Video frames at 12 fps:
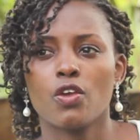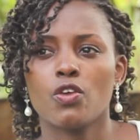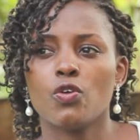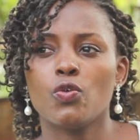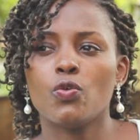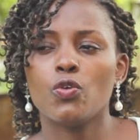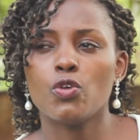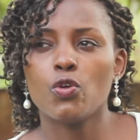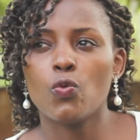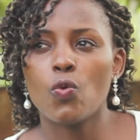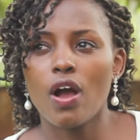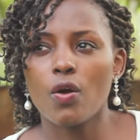You
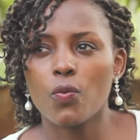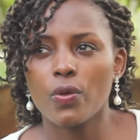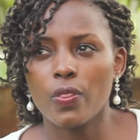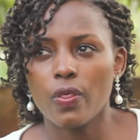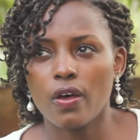work with